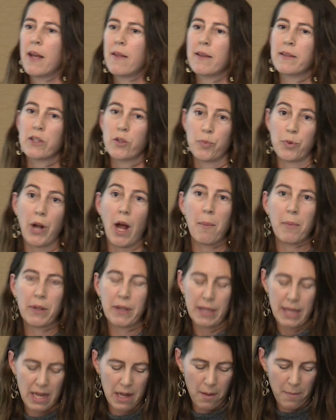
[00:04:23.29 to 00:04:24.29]
This is
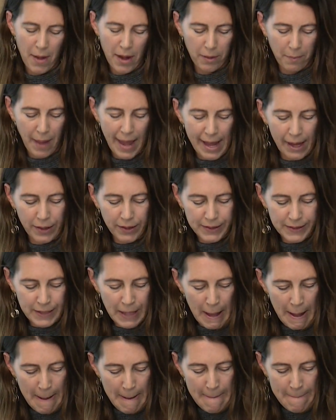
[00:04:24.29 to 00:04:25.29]
predominantly among males.